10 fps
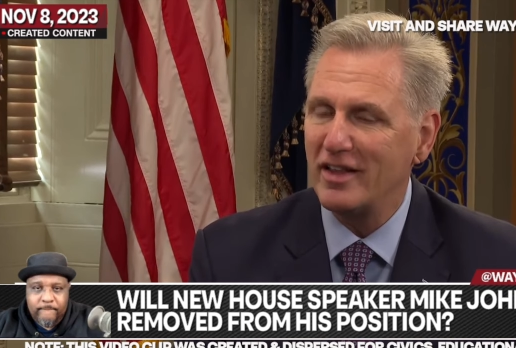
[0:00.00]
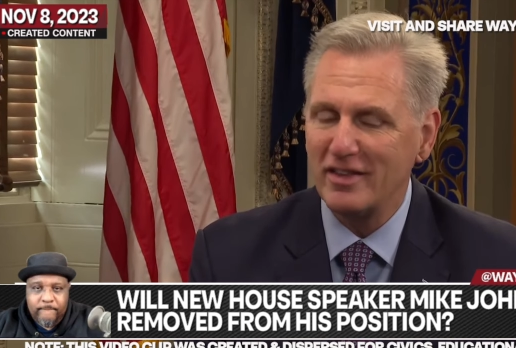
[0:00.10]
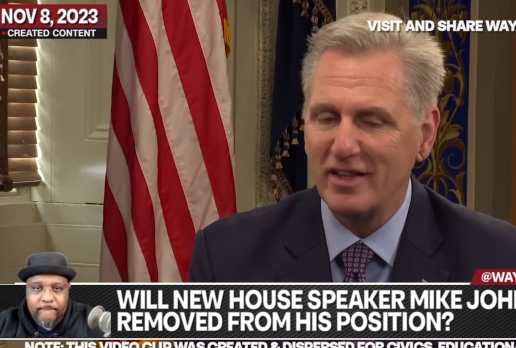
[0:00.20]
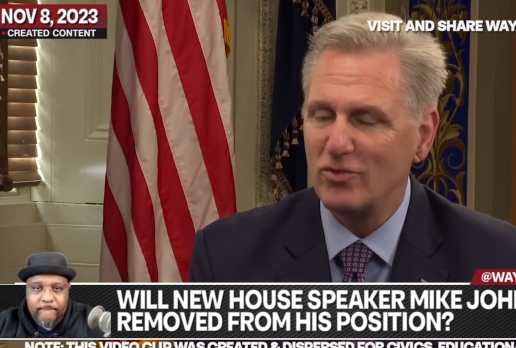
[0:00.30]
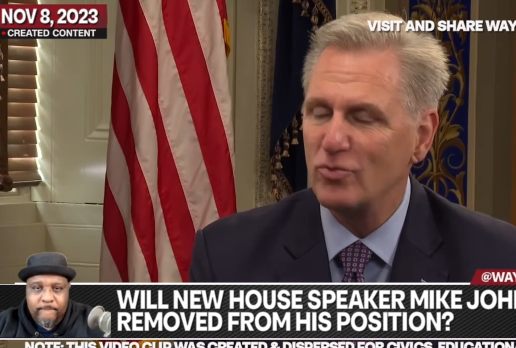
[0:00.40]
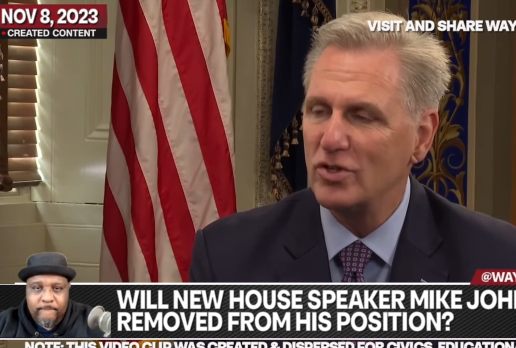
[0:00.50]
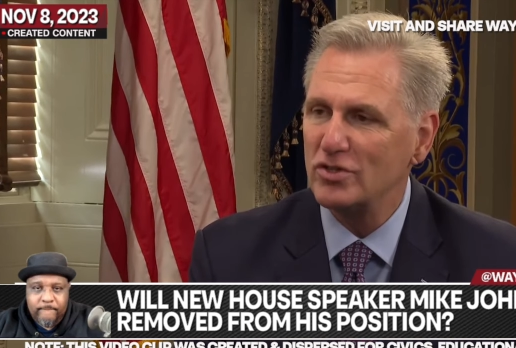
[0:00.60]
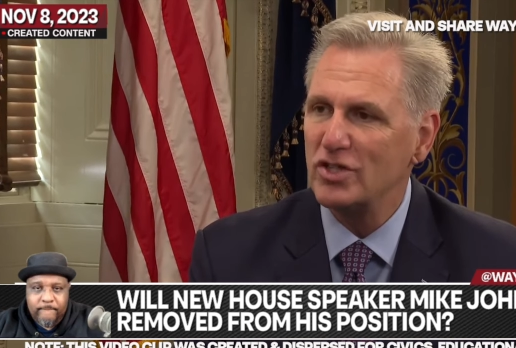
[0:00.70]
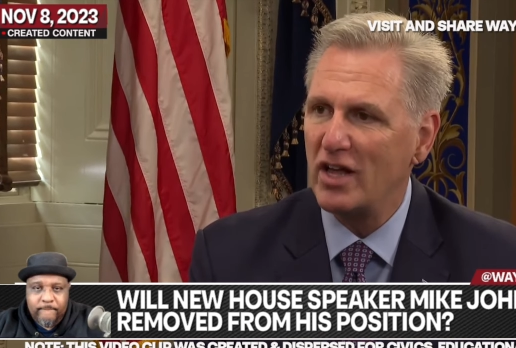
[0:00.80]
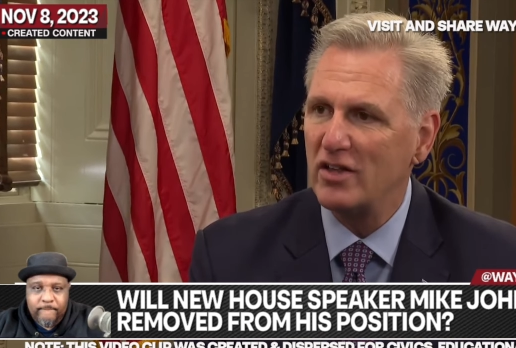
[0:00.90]
Speaker 1: That, that's a
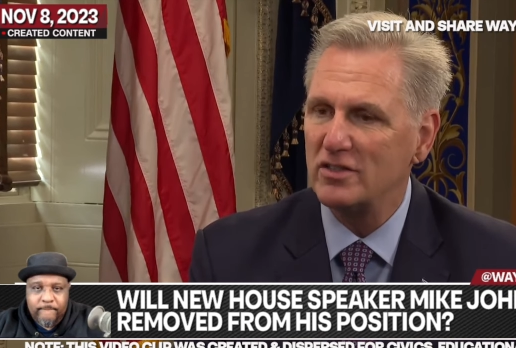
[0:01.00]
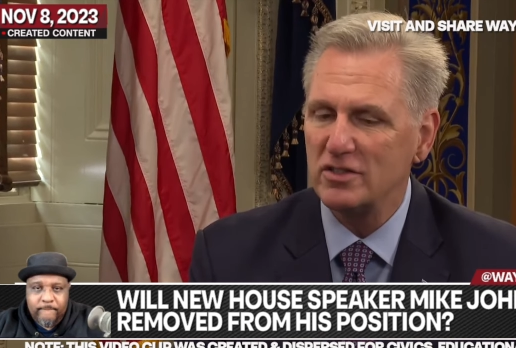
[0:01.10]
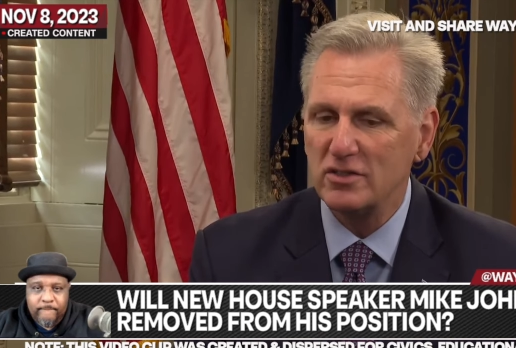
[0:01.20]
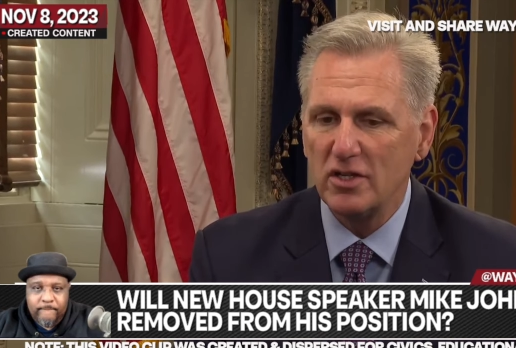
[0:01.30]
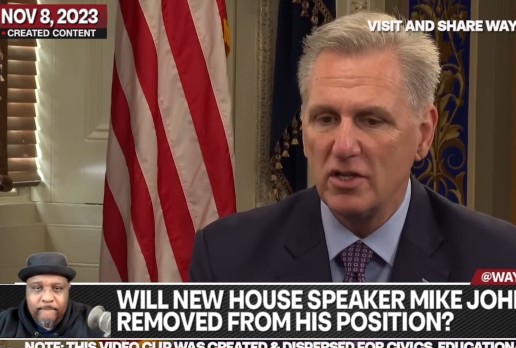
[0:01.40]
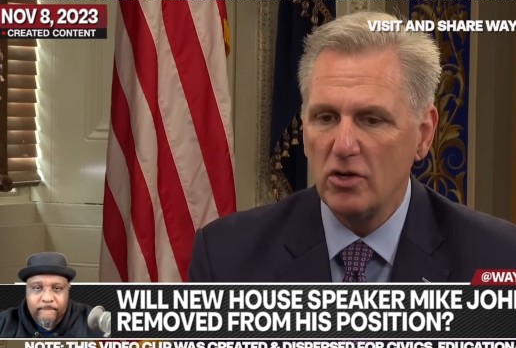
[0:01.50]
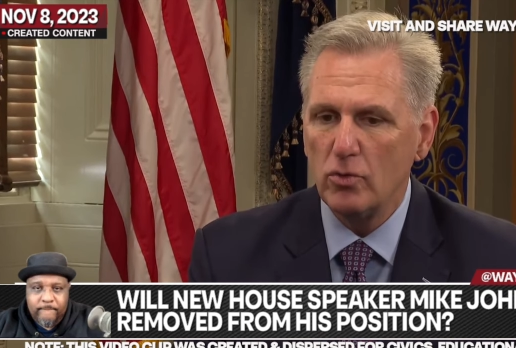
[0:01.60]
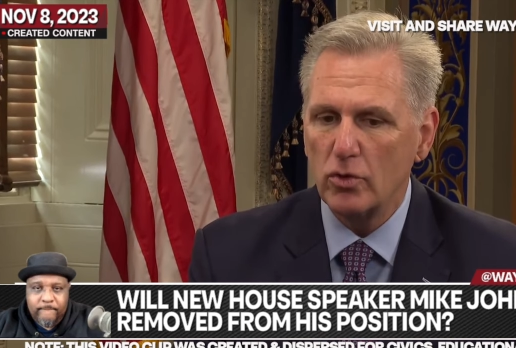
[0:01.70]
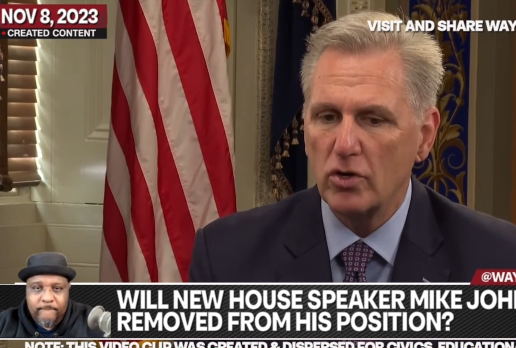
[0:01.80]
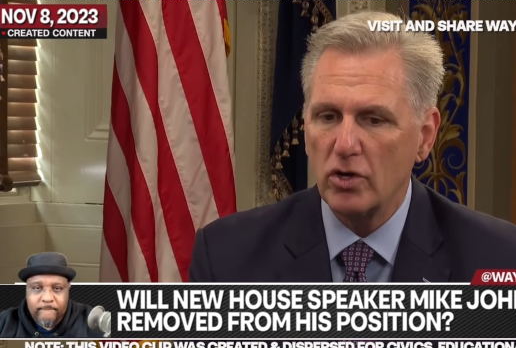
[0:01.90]
real challenge. And
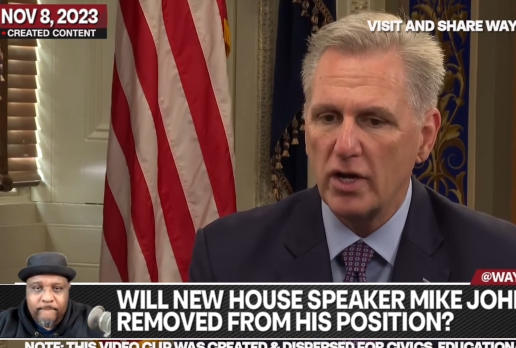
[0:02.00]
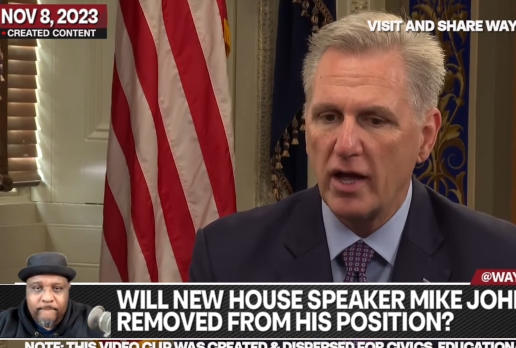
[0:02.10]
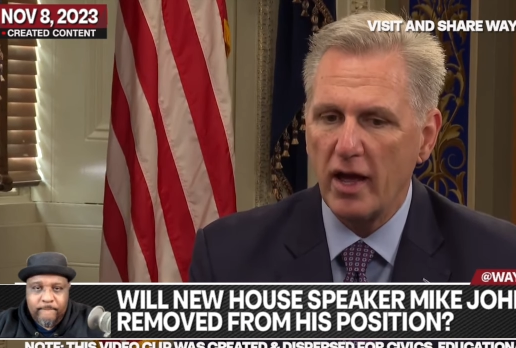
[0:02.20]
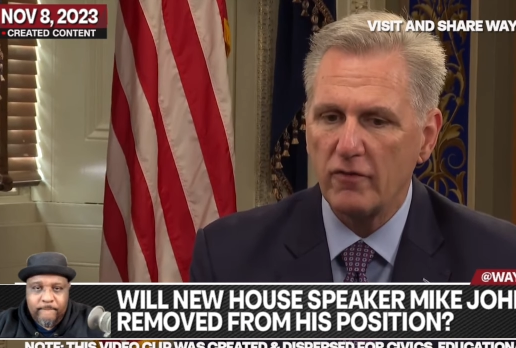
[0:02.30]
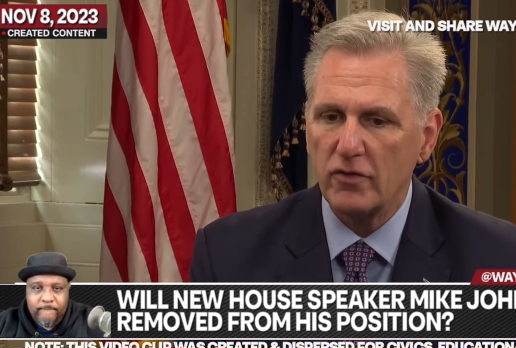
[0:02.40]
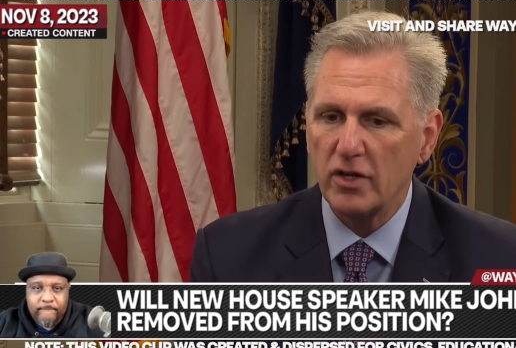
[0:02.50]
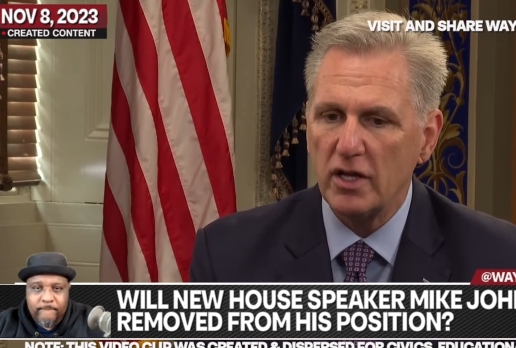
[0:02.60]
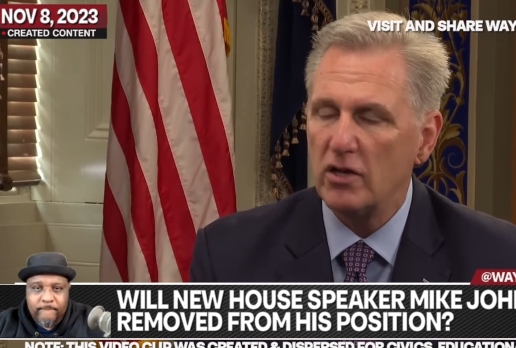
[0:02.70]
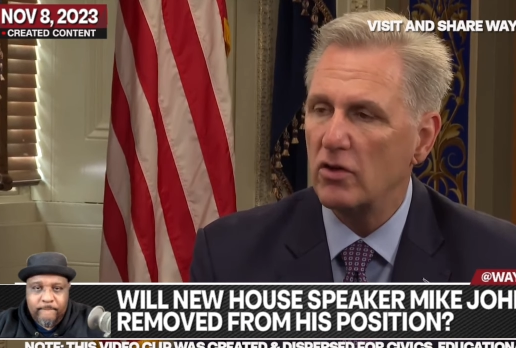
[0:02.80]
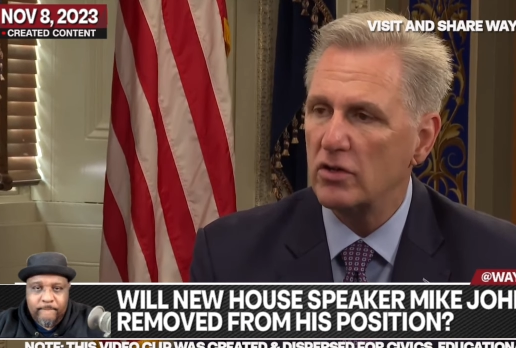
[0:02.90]
we're going to have to
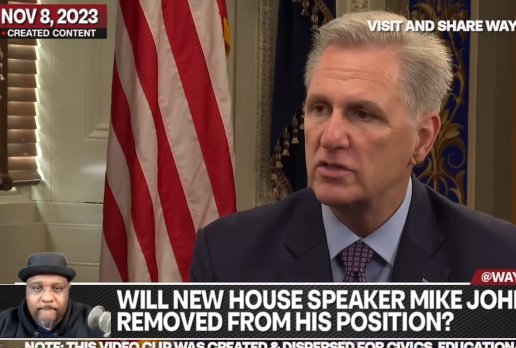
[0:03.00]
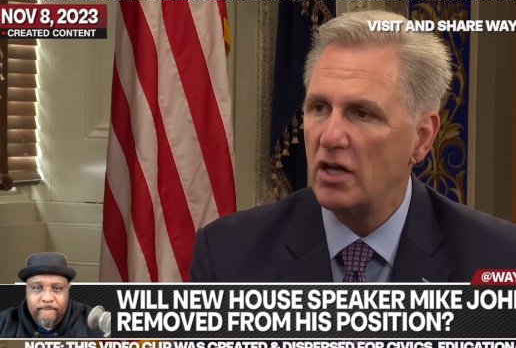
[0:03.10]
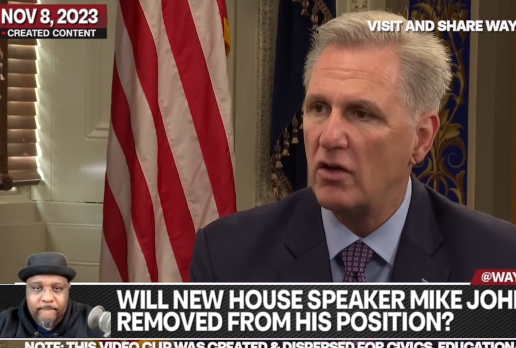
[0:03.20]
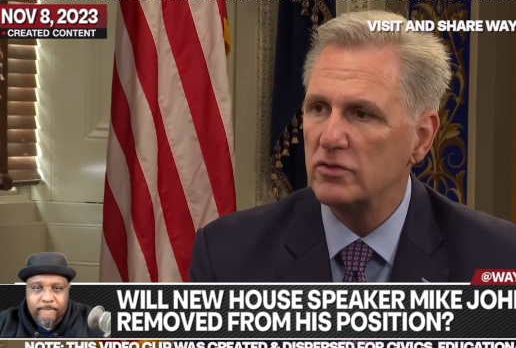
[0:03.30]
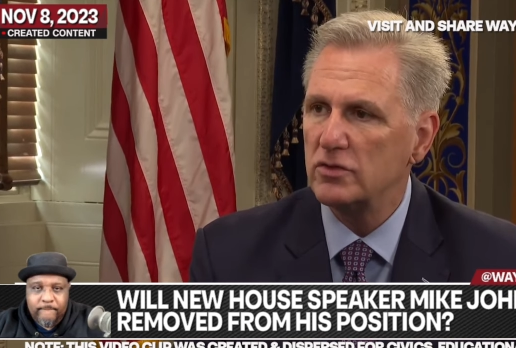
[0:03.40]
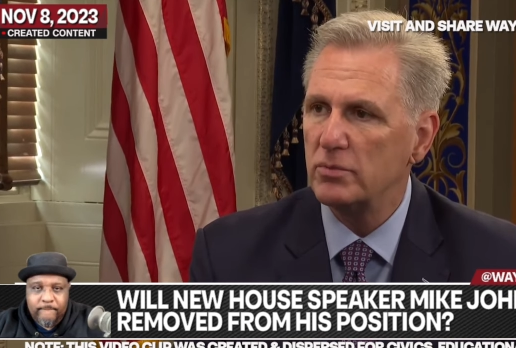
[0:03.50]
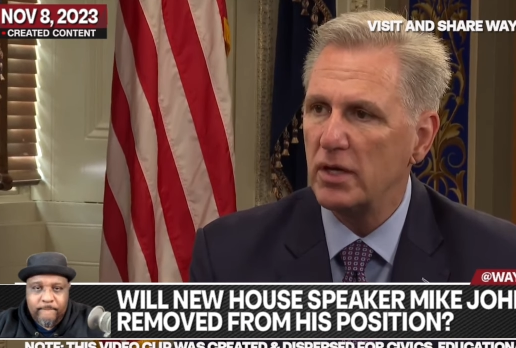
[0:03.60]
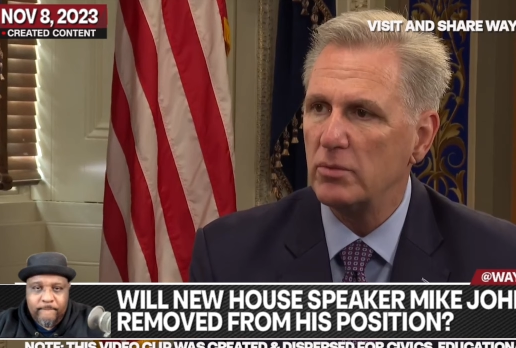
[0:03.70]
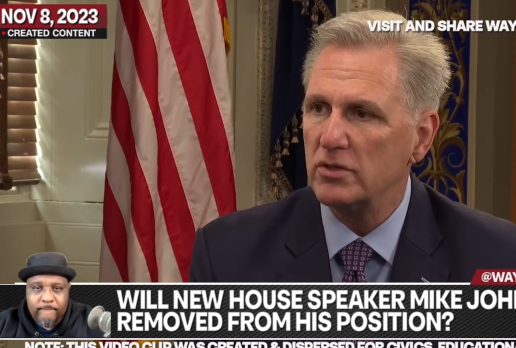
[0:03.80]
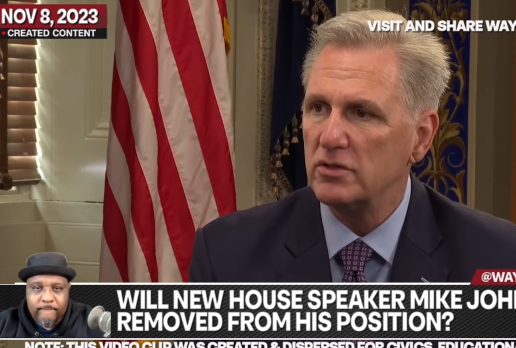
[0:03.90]
heal ourselves to
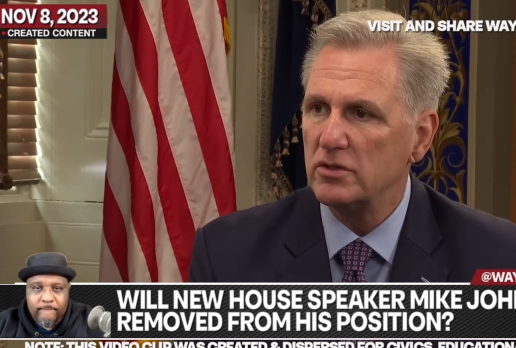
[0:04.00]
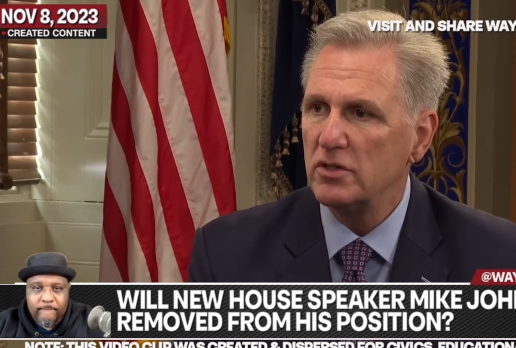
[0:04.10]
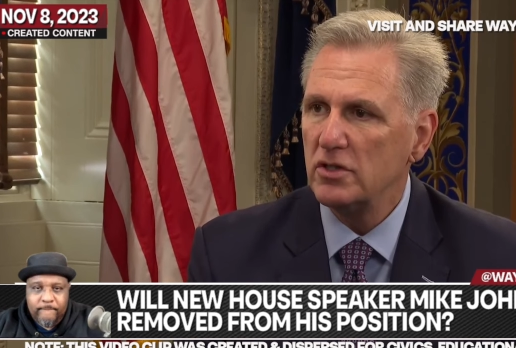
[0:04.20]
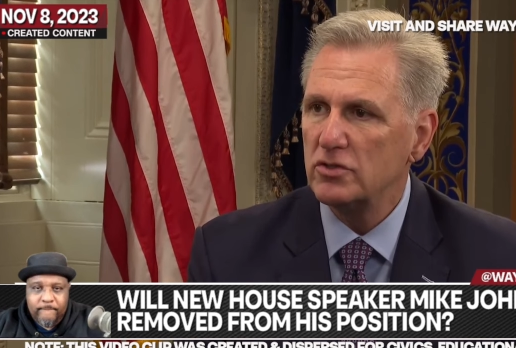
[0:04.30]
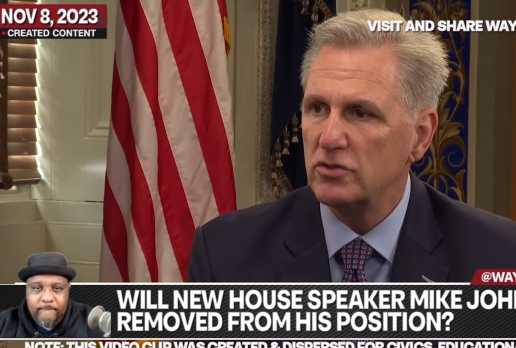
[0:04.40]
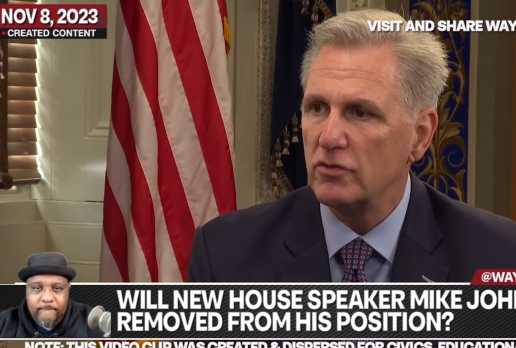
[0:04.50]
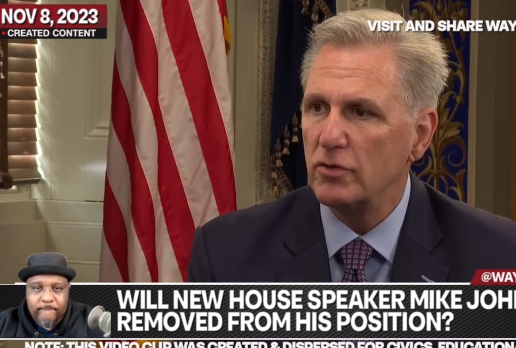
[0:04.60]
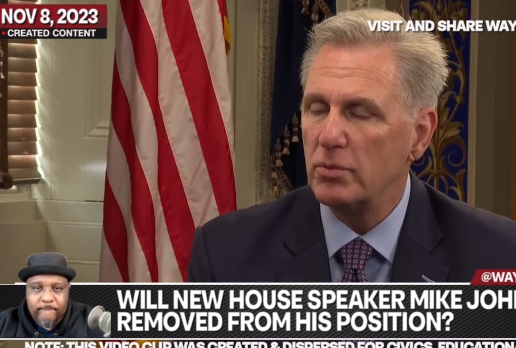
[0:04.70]
be able to serve the